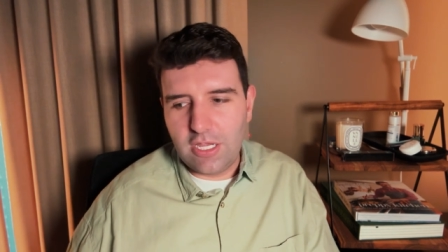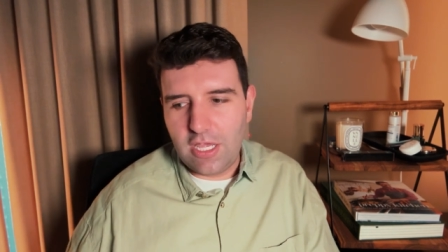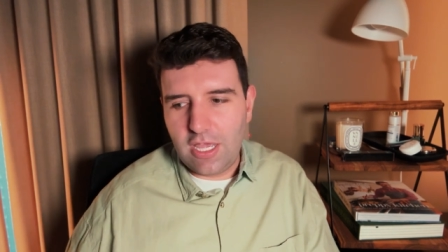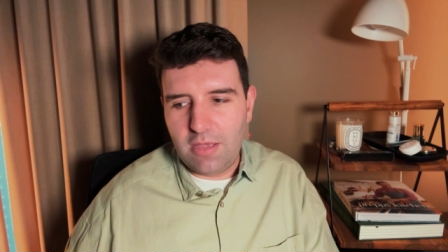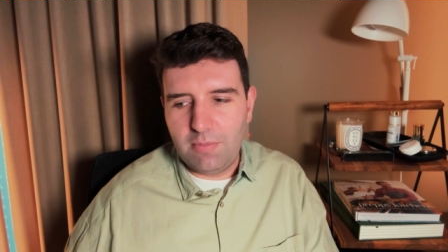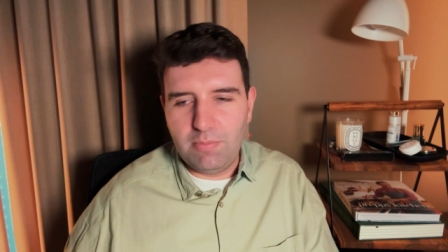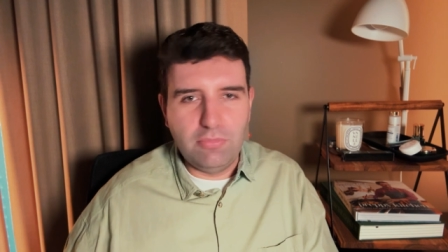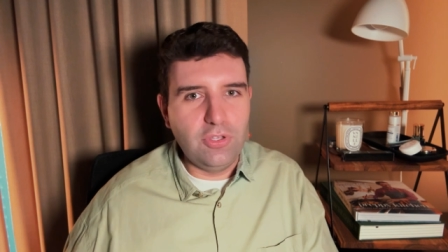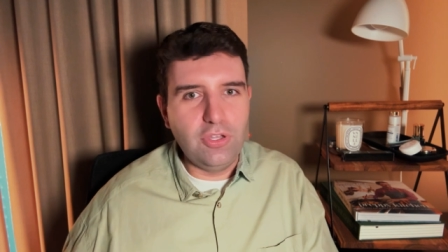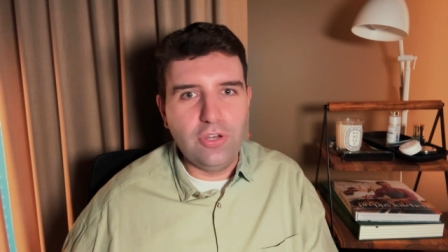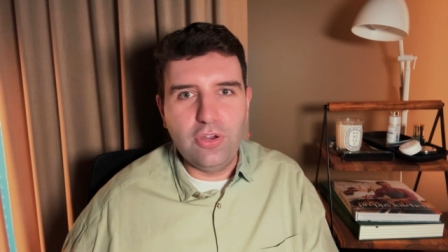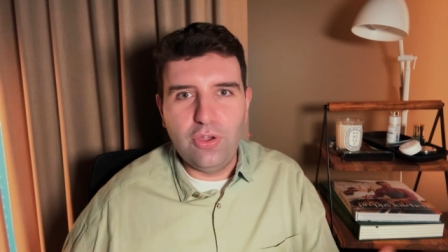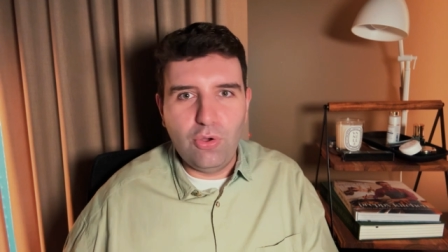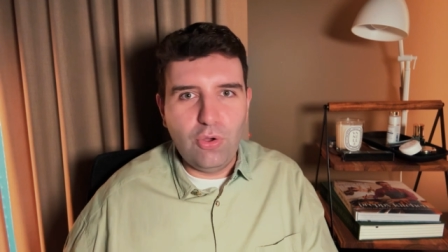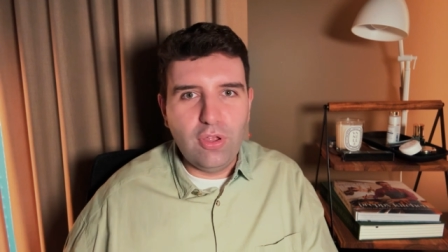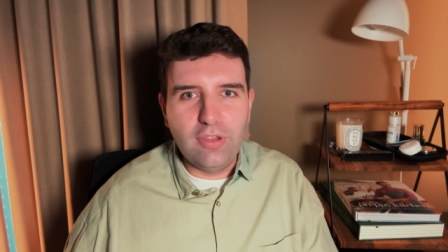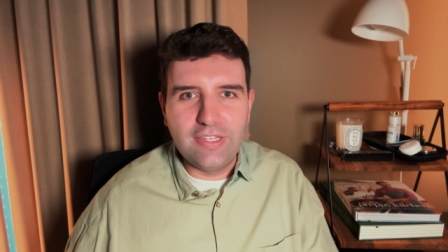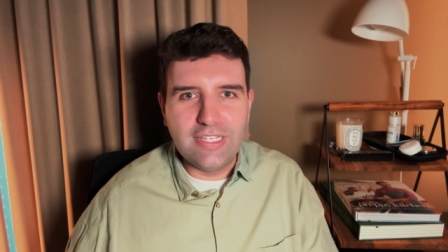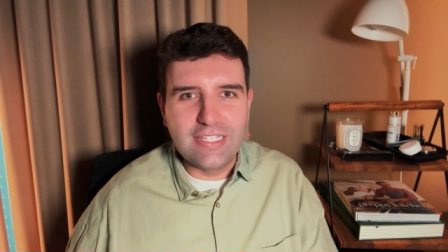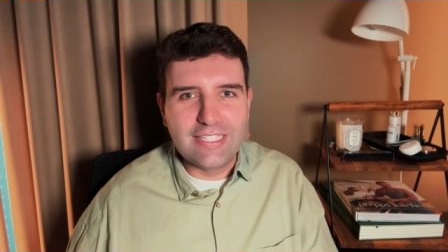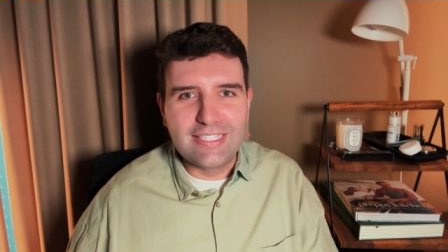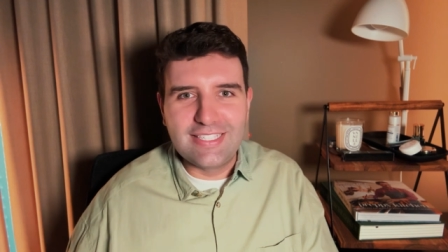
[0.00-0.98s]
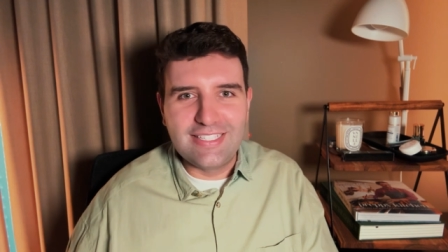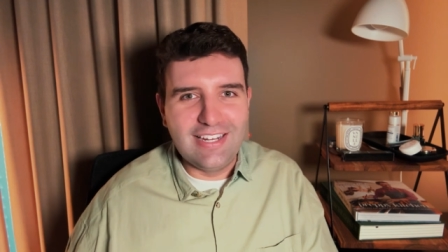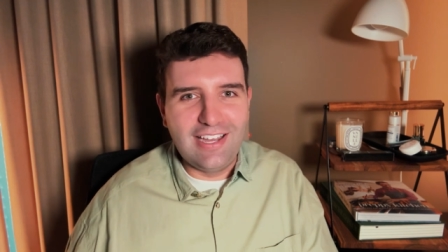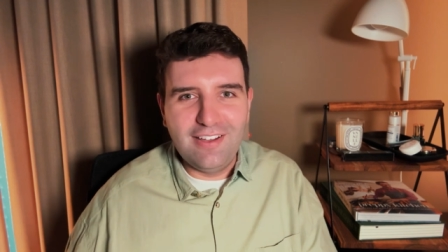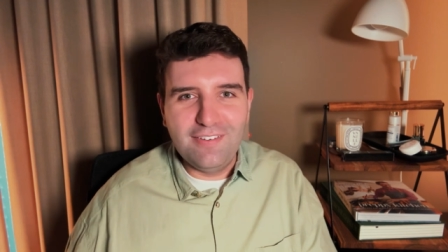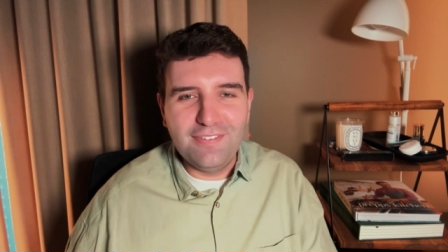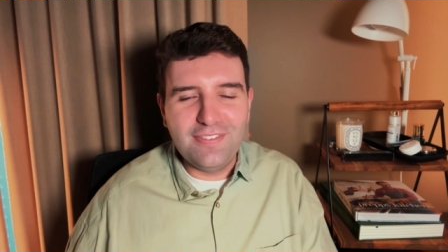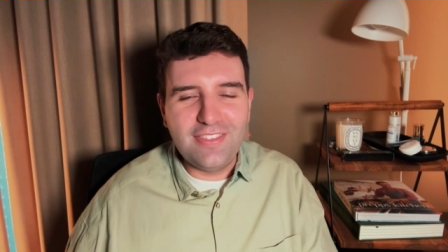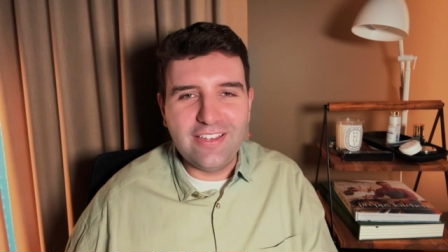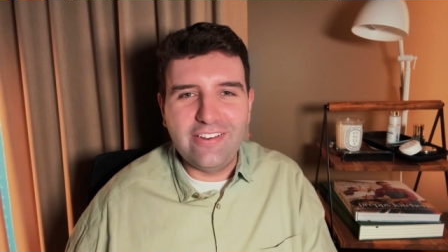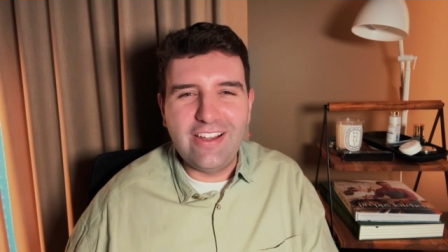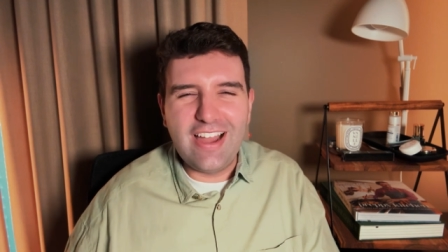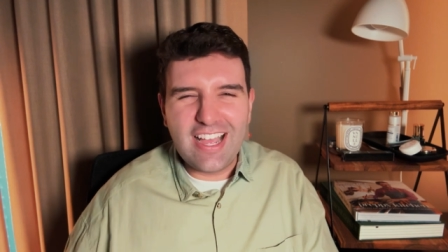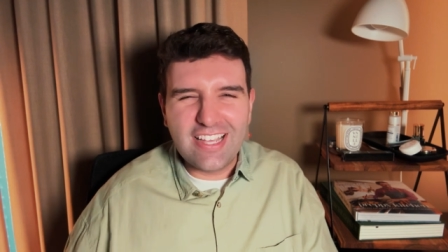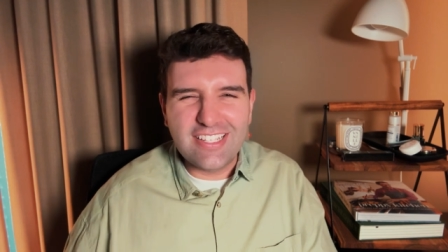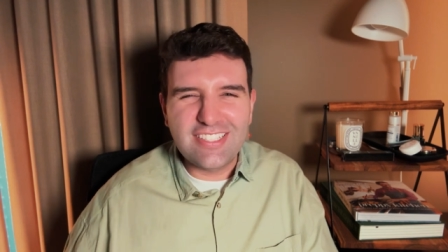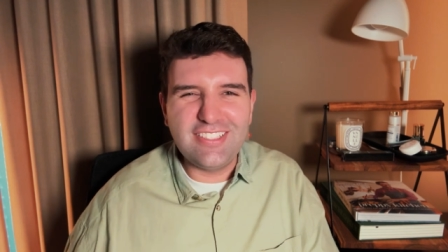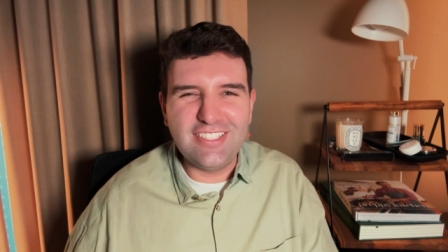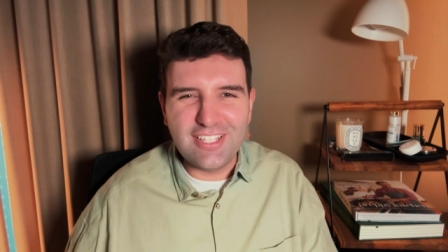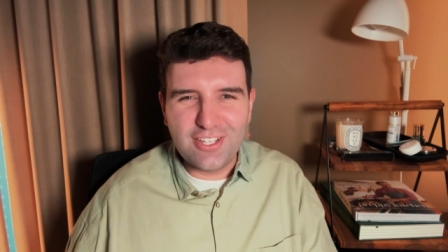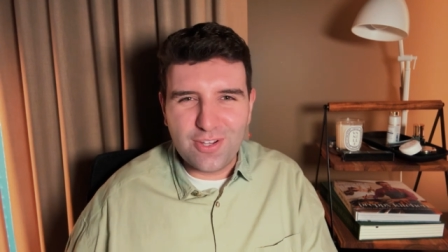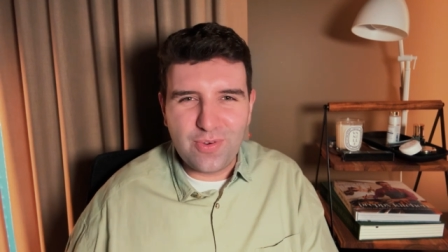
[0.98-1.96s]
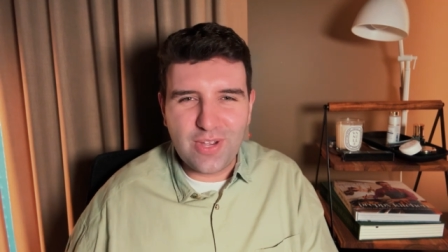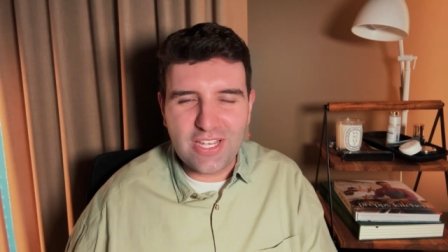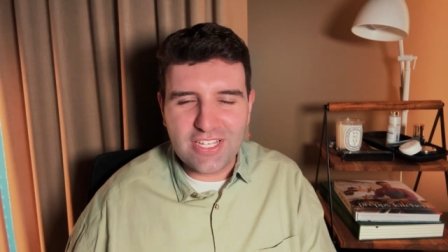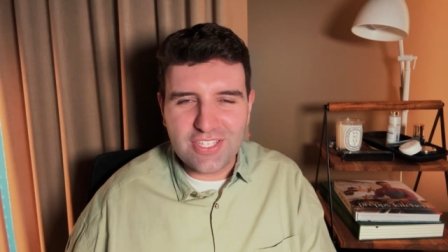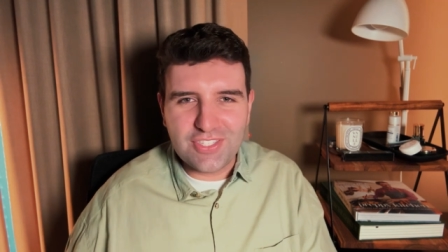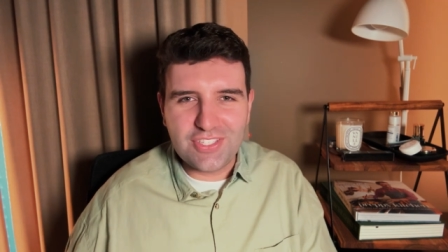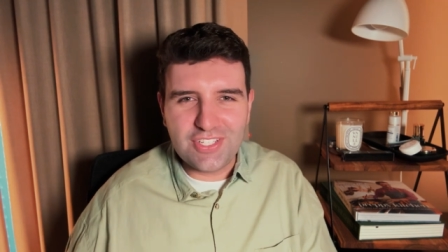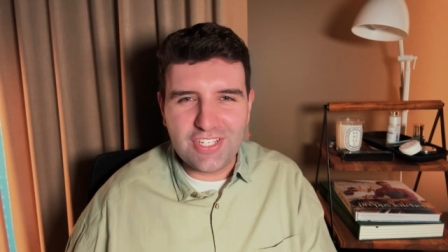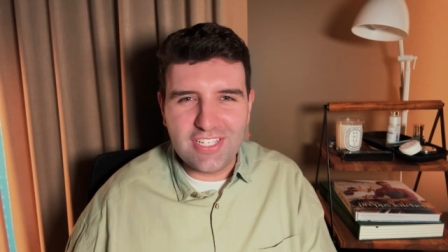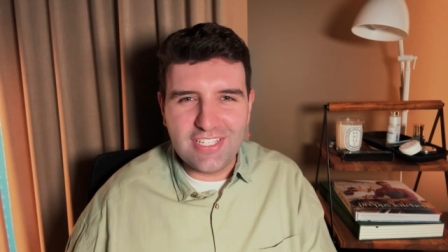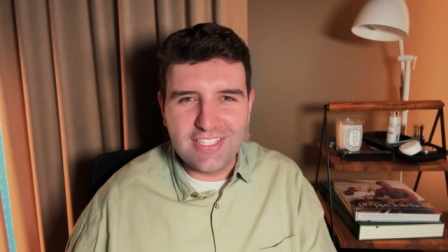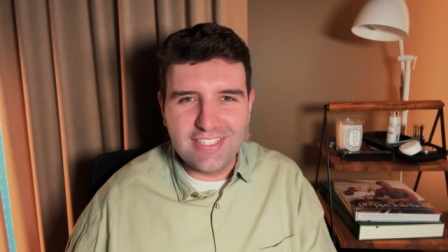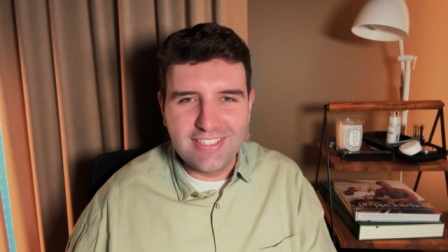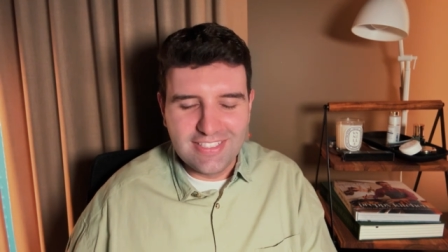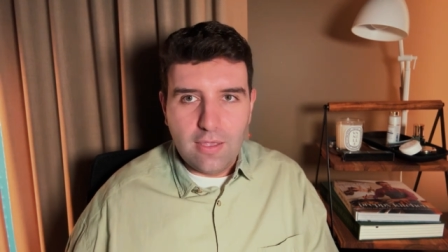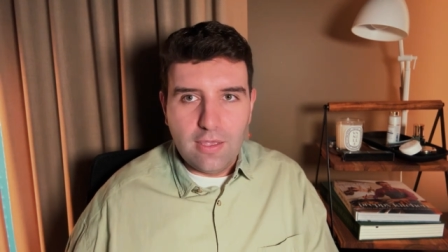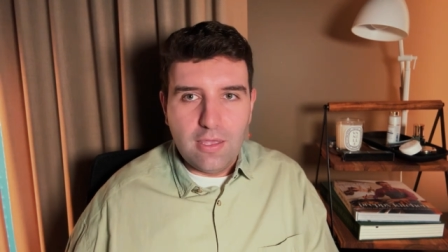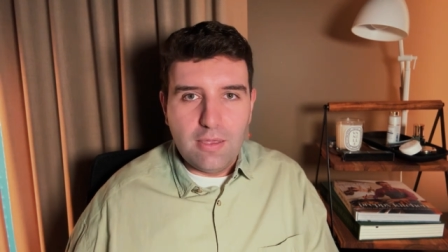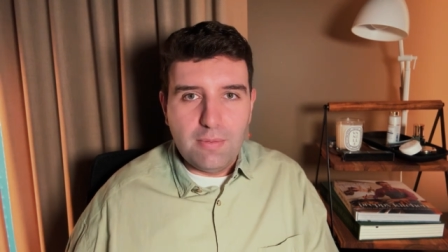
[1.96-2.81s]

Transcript: how you know all this stuff. There are actually questions.